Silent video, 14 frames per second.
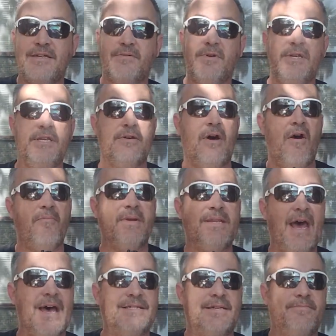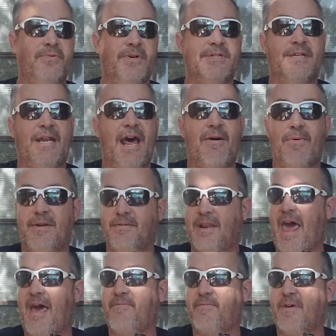I really do. I hope he dies in prison, and I would
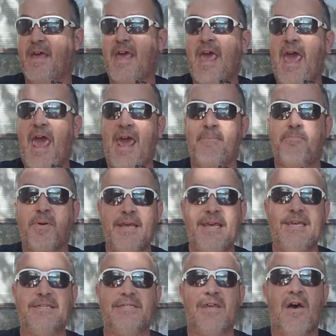laugh. And please,